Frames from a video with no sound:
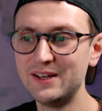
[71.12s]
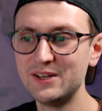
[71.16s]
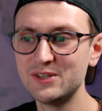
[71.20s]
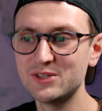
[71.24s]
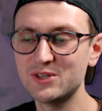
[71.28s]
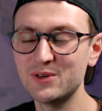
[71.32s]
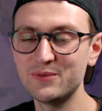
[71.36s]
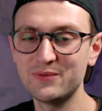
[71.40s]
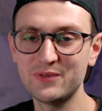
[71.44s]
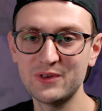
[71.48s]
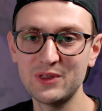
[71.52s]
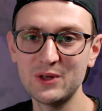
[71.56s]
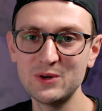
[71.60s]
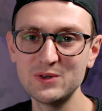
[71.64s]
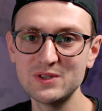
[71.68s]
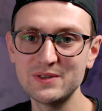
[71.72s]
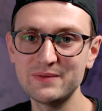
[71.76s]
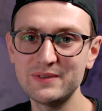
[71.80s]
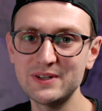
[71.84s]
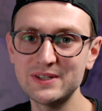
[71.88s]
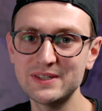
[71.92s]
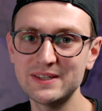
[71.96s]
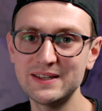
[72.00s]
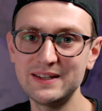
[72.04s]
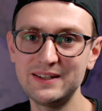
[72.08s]
So for those of
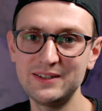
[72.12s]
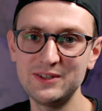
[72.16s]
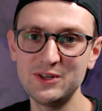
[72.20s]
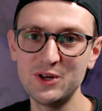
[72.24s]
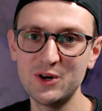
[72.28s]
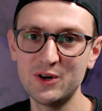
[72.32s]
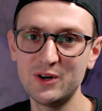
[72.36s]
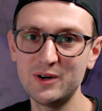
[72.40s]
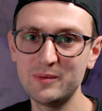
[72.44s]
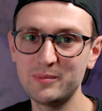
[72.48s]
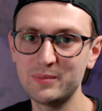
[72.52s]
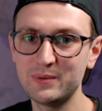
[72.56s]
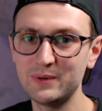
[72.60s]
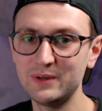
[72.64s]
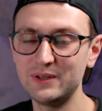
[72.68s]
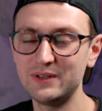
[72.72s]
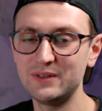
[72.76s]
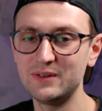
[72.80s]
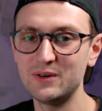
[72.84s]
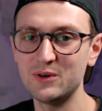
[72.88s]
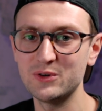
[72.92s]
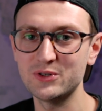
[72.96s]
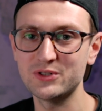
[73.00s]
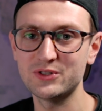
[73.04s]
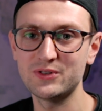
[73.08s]
us in Europe
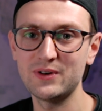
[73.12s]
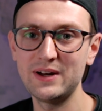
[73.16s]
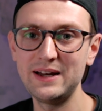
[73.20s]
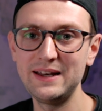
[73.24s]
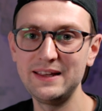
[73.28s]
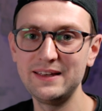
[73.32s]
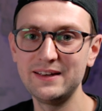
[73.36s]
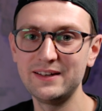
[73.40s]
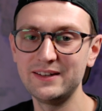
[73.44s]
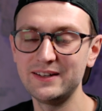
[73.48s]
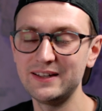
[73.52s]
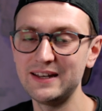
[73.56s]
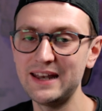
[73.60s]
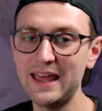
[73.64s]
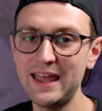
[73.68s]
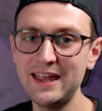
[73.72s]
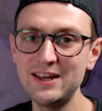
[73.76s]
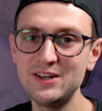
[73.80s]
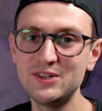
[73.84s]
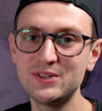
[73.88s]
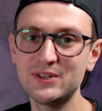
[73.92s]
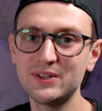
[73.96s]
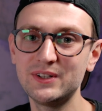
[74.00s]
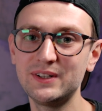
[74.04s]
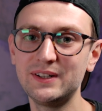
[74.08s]
and Australia and
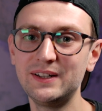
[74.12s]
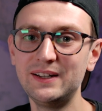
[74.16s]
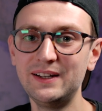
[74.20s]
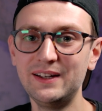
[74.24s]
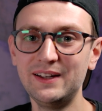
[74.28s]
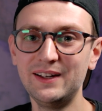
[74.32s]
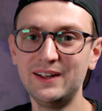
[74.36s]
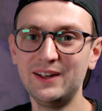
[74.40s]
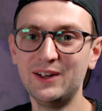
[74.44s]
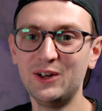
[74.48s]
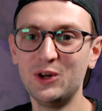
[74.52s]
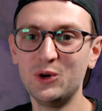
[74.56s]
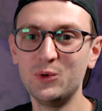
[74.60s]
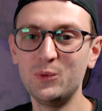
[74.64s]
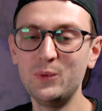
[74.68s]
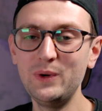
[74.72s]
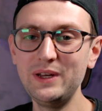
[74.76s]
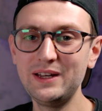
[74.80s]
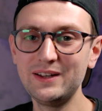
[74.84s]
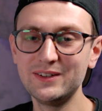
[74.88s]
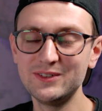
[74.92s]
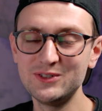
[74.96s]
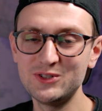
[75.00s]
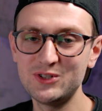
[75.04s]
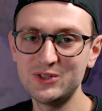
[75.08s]
Asia, we
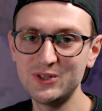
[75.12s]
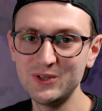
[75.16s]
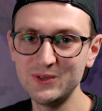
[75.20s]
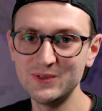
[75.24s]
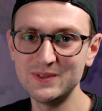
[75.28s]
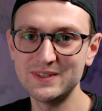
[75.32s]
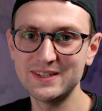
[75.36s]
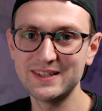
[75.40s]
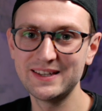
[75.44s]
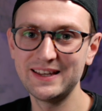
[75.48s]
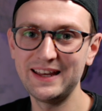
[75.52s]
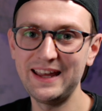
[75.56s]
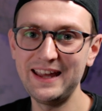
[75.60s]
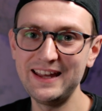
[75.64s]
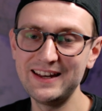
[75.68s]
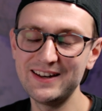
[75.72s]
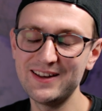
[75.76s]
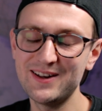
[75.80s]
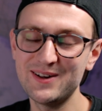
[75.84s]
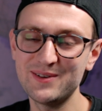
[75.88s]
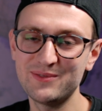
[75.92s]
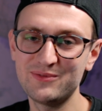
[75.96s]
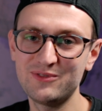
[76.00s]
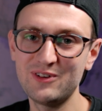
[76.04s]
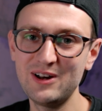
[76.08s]
can shoot in
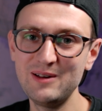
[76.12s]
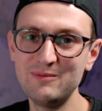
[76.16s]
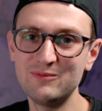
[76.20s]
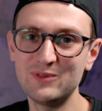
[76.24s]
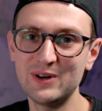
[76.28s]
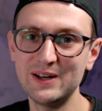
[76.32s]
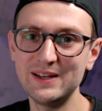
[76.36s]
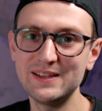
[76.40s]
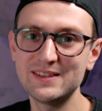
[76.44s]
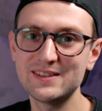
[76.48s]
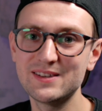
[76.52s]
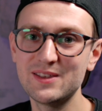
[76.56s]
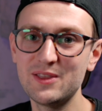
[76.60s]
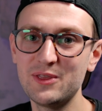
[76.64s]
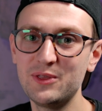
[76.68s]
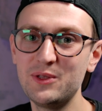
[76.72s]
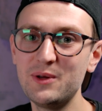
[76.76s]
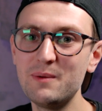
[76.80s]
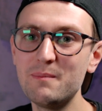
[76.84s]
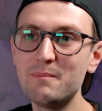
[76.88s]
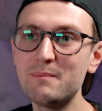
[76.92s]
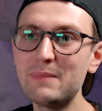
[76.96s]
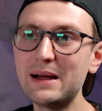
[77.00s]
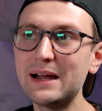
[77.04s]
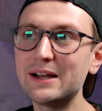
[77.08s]
our frame rates
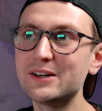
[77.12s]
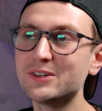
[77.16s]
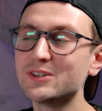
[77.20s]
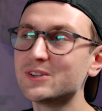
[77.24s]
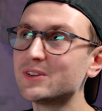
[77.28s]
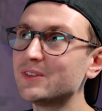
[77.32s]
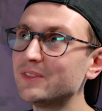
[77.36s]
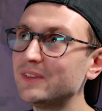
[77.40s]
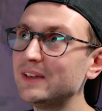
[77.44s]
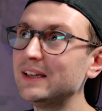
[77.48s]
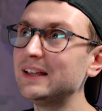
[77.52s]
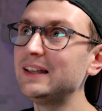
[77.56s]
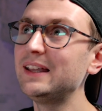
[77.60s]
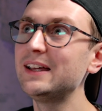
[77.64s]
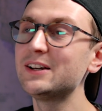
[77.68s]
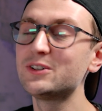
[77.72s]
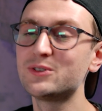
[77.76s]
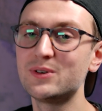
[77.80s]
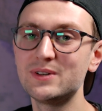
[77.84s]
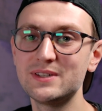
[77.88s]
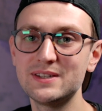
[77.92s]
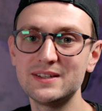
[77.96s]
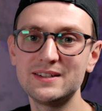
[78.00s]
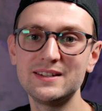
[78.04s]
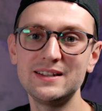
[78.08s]
that match the
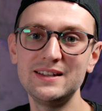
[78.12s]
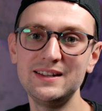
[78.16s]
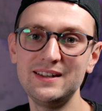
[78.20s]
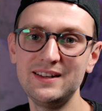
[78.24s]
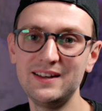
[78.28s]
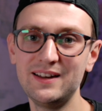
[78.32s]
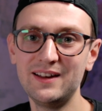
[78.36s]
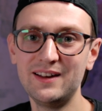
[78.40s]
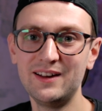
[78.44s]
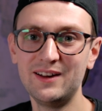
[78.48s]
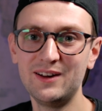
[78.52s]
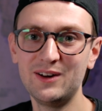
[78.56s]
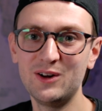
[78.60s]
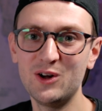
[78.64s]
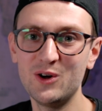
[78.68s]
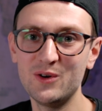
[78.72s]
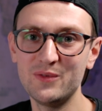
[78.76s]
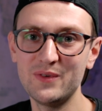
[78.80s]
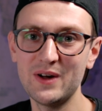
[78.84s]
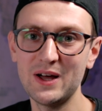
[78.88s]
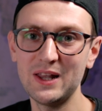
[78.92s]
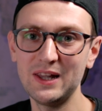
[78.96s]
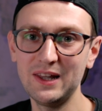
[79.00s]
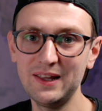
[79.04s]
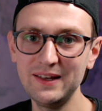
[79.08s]
electricity
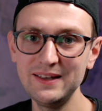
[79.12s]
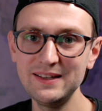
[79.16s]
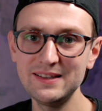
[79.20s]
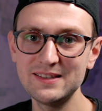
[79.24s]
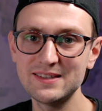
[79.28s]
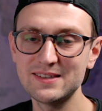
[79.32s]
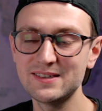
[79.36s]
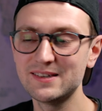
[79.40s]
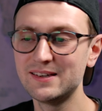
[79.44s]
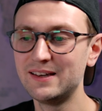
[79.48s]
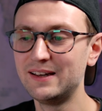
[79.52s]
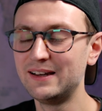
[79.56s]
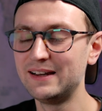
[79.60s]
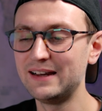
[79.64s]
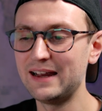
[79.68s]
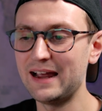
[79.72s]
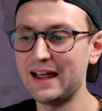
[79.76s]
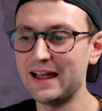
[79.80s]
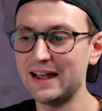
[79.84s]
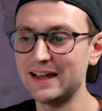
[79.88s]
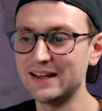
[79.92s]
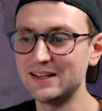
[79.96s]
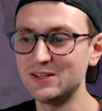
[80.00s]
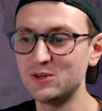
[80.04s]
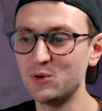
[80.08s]
of our lights
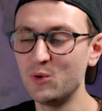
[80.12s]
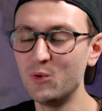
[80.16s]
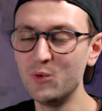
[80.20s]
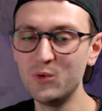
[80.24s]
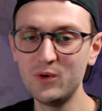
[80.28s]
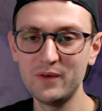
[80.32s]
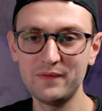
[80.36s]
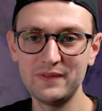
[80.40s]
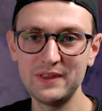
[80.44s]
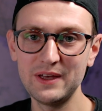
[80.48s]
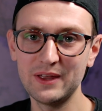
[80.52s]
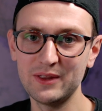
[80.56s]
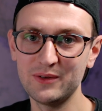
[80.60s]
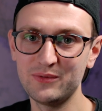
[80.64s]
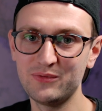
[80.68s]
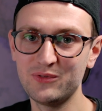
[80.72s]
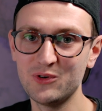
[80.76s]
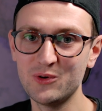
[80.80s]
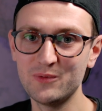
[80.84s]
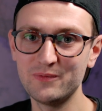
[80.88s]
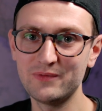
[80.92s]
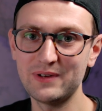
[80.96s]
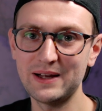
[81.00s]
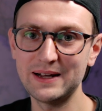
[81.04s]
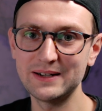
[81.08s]
and all of the other
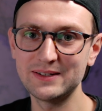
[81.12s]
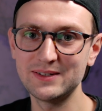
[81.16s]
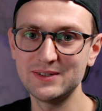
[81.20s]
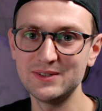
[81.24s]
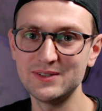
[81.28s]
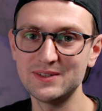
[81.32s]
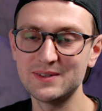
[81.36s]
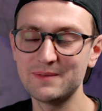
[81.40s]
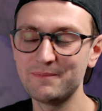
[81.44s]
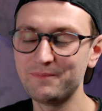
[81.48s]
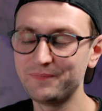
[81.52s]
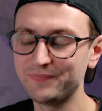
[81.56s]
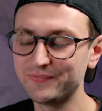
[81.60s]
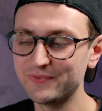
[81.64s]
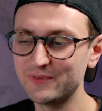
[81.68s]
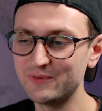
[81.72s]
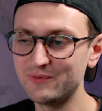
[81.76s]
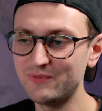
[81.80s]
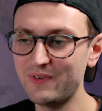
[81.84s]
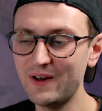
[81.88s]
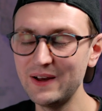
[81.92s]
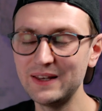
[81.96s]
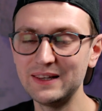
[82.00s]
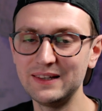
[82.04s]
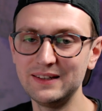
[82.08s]
form factors.
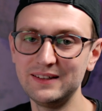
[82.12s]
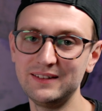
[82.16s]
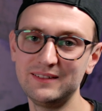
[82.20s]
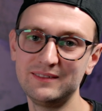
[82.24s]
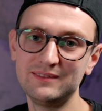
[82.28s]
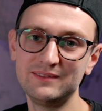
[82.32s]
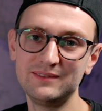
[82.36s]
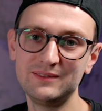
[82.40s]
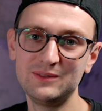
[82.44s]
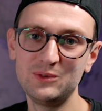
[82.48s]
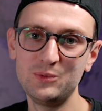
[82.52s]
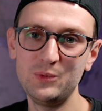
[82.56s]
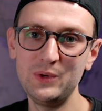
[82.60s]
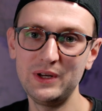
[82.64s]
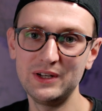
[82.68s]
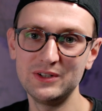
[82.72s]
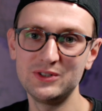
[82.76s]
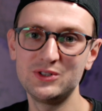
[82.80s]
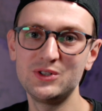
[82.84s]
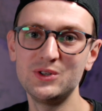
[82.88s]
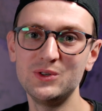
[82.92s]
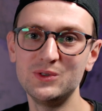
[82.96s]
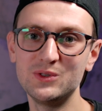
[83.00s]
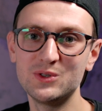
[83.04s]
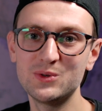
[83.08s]
Finally, we can
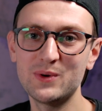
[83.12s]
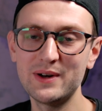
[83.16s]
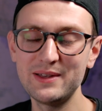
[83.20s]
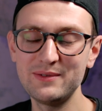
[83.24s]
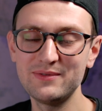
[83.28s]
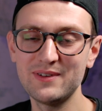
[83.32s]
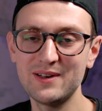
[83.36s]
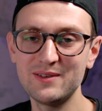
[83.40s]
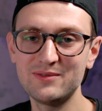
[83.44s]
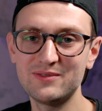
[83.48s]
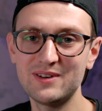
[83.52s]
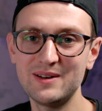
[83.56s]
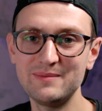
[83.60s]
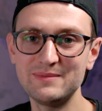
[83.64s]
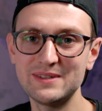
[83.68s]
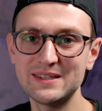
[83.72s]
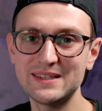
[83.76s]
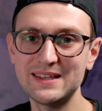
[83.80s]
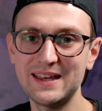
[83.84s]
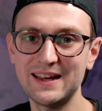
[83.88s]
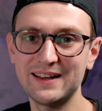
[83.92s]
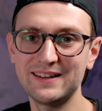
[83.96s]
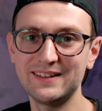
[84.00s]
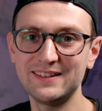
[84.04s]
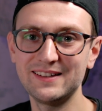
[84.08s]
shoot 25 frames a
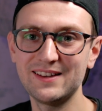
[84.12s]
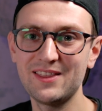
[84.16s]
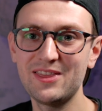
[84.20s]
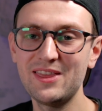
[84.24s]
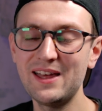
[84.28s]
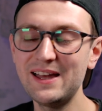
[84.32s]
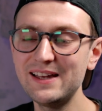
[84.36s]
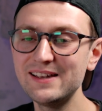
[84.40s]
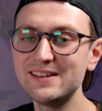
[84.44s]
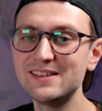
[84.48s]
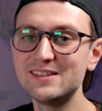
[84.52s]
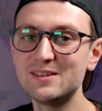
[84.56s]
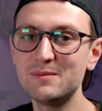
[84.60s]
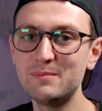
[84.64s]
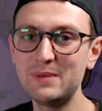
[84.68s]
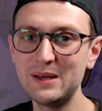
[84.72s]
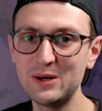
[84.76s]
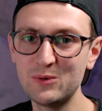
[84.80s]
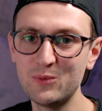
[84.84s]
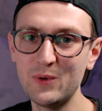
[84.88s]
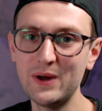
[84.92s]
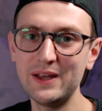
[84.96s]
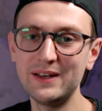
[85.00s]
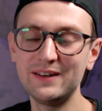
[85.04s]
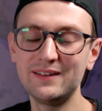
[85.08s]
second. That is a
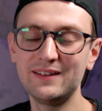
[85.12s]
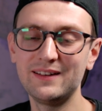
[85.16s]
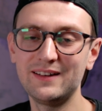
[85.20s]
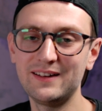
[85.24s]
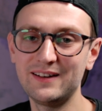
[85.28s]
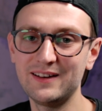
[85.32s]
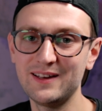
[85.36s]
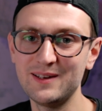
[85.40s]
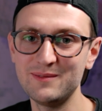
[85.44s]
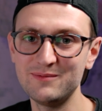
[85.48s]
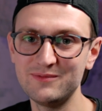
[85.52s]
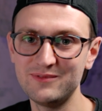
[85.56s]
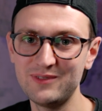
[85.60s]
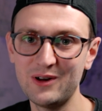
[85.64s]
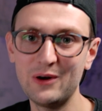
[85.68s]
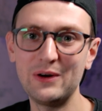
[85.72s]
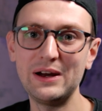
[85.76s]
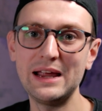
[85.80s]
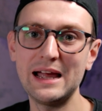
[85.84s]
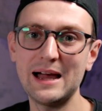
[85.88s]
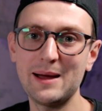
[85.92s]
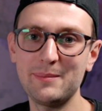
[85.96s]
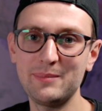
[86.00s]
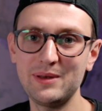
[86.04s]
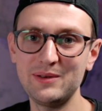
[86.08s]
big win, and I'm
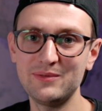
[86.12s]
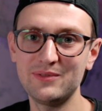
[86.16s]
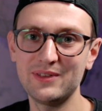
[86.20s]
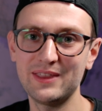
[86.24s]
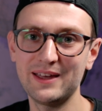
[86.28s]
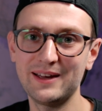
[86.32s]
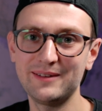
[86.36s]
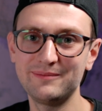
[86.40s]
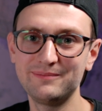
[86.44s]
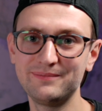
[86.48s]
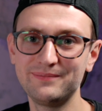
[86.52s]
very happy for that.